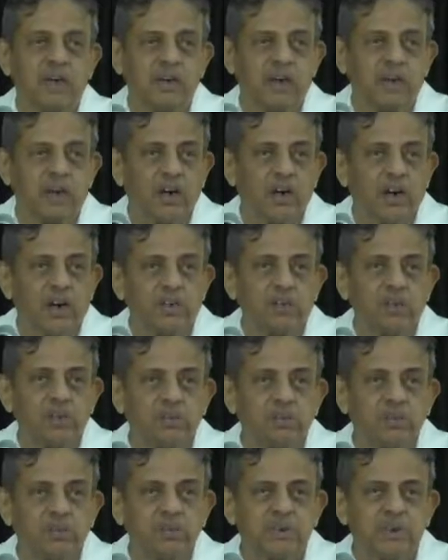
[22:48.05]
gross
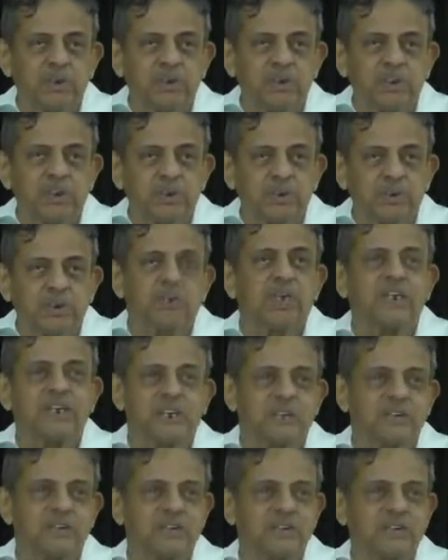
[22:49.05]
emotions into
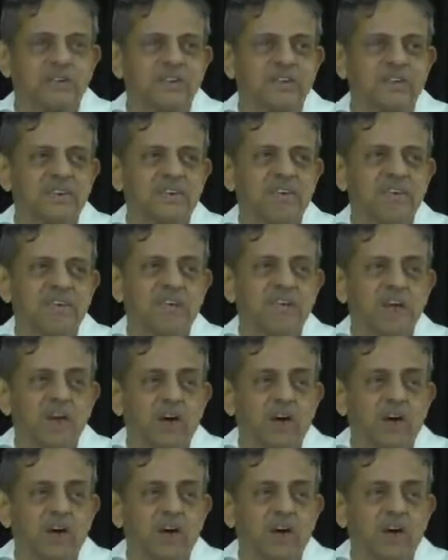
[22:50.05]
subtle emotions.